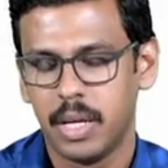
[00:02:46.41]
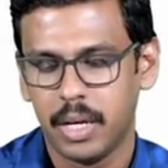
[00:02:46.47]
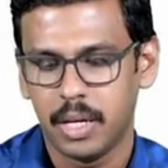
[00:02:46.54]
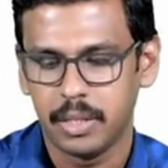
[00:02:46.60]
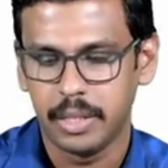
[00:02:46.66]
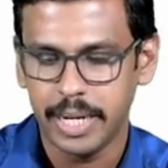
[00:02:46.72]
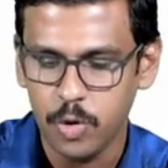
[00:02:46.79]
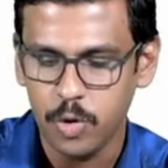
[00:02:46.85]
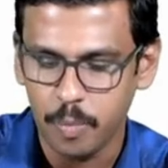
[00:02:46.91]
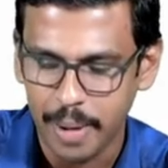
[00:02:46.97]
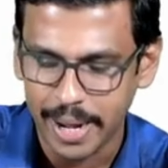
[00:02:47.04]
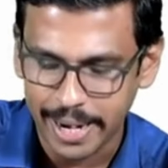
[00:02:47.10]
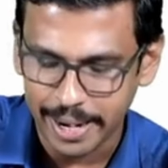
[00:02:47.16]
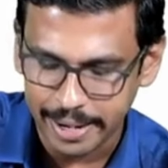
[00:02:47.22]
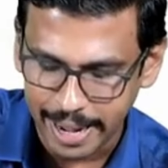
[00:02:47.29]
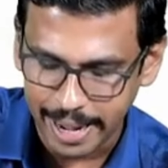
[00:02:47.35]
Then you
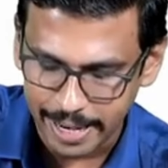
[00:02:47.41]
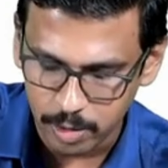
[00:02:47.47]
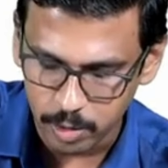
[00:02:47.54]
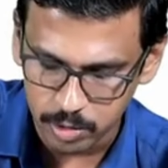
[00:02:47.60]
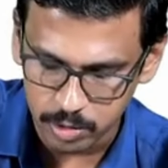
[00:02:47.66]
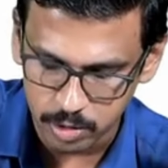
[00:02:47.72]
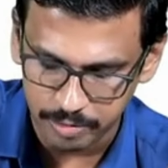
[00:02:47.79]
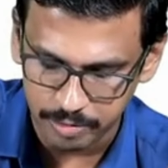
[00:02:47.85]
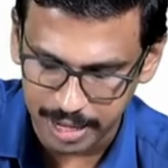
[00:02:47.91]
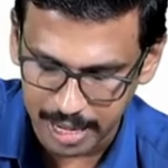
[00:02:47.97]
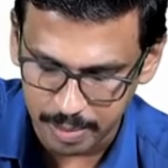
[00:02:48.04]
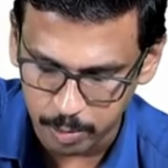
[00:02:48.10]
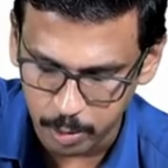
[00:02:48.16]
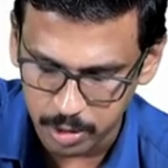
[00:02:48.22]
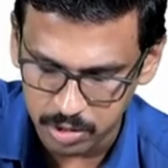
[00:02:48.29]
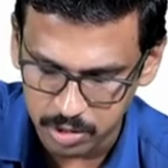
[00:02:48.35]
make a diagnosis of
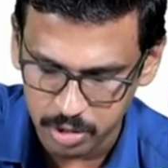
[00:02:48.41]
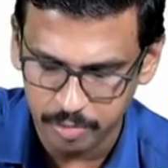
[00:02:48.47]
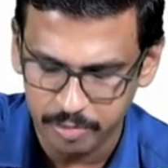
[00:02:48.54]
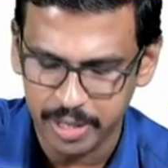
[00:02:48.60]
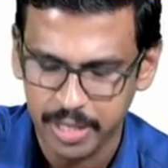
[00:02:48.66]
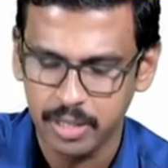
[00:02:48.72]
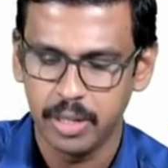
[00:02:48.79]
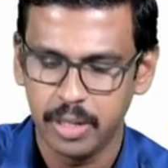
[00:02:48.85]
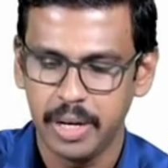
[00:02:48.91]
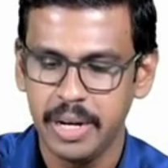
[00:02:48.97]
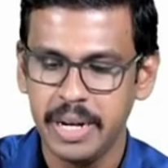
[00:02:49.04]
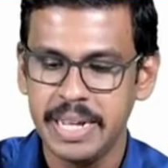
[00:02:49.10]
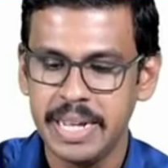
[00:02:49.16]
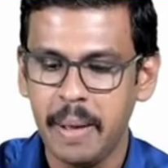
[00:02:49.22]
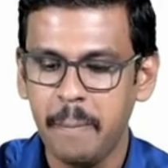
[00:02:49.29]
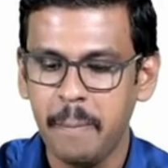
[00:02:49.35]
lipodystrophic
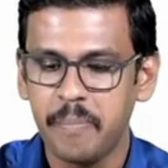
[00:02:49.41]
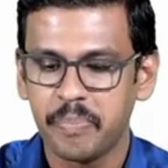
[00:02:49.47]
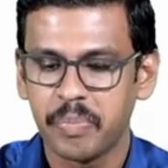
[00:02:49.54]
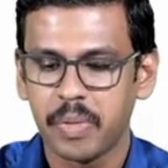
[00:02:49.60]
DM,